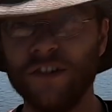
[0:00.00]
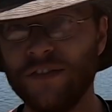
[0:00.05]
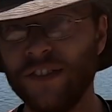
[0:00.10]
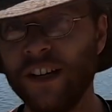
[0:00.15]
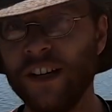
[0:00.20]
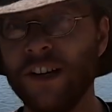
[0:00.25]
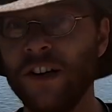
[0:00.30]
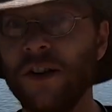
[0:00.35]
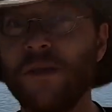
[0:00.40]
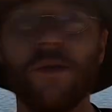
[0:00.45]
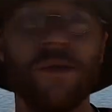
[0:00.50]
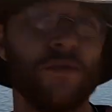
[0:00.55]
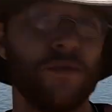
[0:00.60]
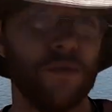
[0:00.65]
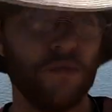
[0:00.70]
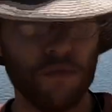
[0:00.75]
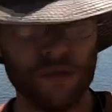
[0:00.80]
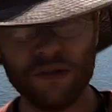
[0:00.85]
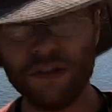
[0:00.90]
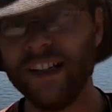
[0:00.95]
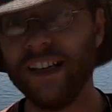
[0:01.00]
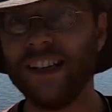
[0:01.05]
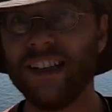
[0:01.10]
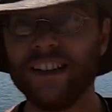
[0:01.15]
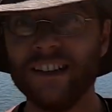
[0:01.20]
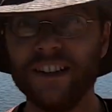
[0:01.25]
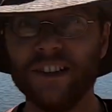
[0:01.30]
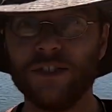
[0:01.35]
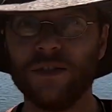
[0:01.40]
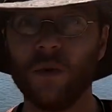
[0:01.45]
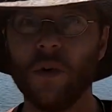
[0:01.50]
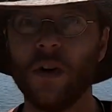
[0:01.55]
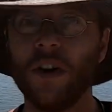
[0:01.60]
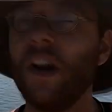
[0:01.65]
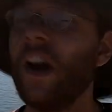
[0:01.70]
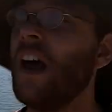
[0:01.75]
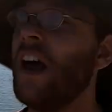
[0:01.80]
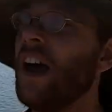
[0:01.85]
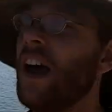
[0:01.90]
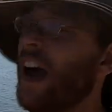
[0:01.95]
video, which we'll link in this one,
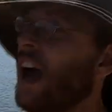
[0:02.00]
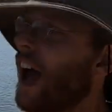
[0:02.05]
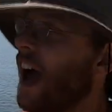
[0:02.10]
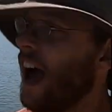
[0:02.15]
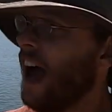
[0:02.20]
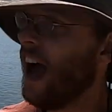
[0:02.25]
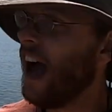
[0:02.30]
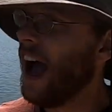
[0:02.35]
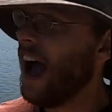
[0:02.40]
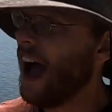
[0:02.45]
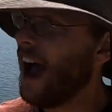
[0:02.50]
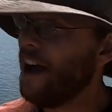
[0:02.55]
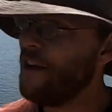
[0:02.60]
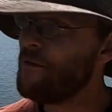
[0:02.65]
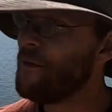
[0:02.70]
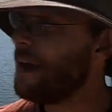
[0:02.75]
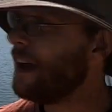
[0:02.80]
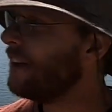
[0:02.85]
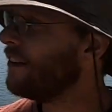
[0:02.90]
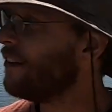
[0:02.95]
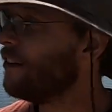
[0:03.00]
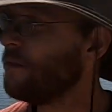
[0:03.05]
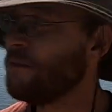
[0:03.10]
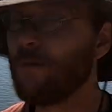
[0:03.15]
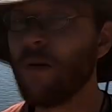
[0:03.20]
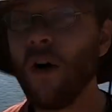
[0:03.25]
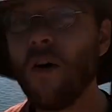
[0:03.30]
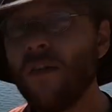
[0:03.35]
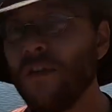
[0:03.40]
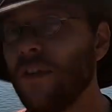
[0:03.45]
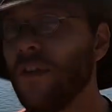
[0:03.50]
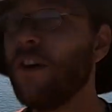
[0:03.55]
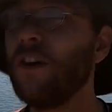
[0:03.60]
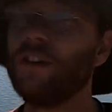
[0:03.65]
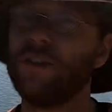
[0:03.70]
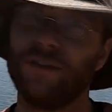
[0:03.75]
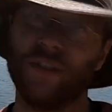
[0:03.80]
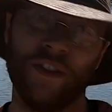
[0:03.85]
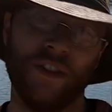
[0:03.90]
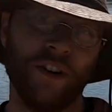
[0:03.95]
I made both of
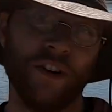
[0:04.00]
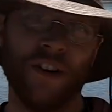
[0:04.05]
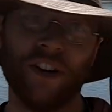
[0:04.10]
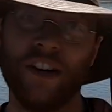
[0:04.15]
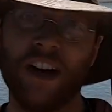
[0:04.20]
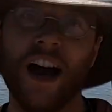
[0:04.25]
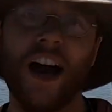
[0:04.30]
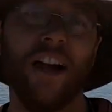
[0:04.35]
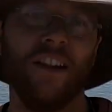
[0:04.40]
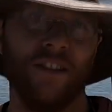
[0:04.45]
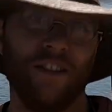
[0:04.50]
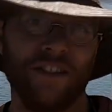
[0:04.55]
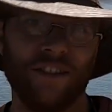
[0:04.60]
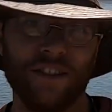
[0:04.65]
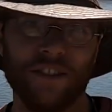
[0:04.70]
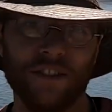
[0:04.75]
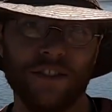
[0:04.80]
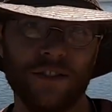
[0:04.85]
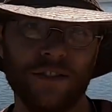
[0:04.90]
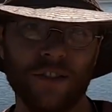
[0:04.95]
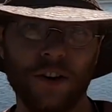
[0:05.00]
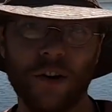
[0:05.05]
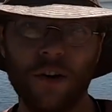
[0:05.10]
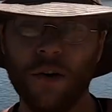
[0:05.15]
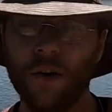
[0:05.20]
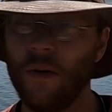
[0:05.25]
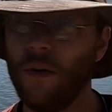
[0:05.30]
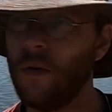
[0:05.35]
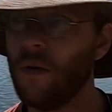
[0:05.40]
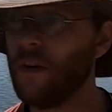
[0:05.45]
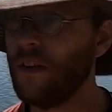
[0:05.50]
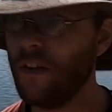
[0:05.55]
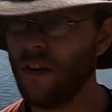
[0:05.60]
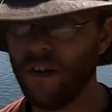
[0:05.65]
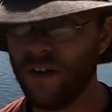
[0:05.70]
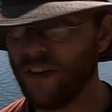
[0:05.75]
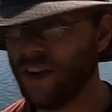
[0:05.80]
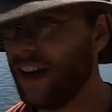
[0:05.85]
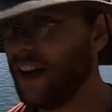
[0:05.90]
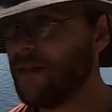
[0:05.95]
those for $30. So the
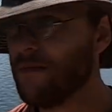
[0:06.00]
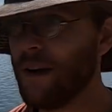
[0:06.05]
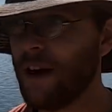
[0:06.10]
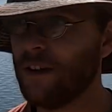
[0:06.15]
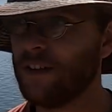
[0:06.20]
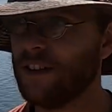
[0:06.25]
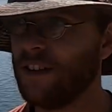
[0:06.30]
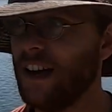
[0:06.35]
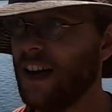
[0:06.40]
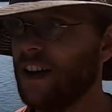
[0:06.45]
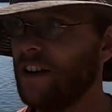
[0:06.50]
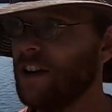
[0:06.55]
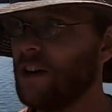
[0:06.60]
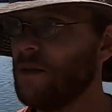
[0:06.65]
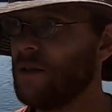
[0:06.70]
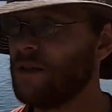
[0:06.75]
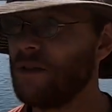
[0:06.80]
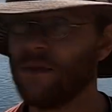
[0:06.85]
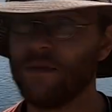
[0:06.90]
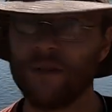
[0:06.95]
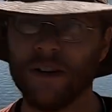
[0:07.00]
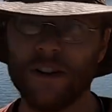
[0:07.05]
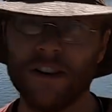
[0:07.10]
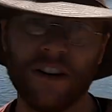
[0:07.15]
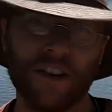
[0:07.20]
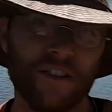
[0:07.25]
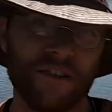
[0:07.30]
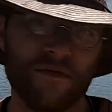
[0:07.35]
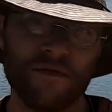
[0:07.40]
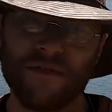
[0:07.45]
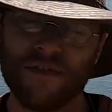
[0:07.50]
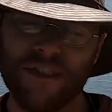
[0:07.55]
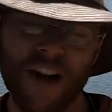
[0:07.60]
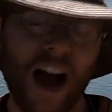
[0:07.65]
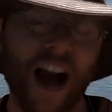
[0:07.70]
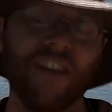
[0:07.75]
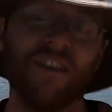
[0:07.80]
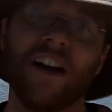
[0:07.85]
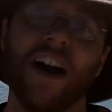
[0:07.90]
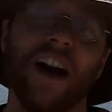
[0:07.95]
only thing I didn't buy was the concrete, which would have been another
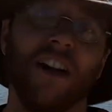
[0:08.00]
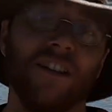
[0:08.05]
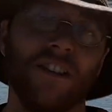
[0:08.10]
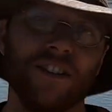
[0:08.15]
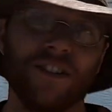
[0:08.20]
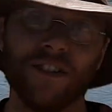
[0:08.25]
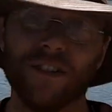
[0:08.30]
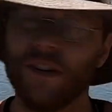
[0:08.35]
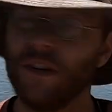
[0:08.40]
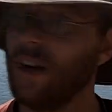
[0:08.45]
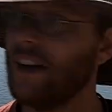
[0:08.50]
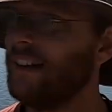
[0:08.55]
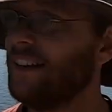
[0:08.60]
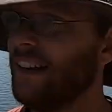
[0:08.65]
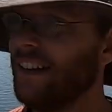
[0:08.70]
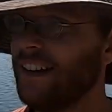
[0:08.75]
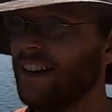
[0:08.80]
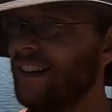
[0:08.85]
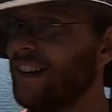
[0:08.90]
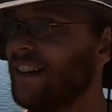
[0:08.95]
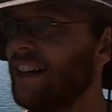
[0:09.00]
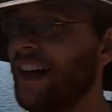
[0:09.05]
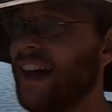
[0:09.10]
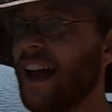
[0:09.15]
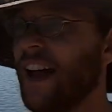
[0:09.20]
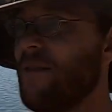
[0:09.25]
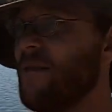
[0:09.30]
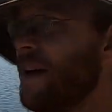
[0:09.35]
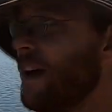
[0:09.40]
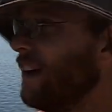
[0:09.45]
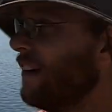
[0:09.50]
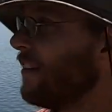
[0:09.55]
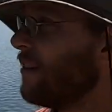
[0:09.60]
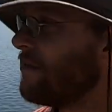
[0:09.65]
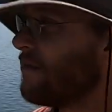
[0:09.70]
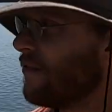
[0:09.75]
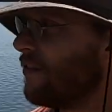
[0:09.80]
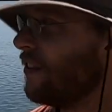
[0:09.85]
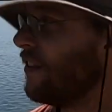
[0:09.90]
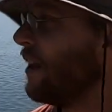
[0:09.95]
$5. So at the end of the day, I made them
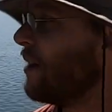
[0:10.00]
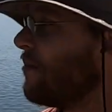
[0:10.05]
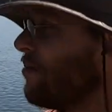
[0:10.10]
for like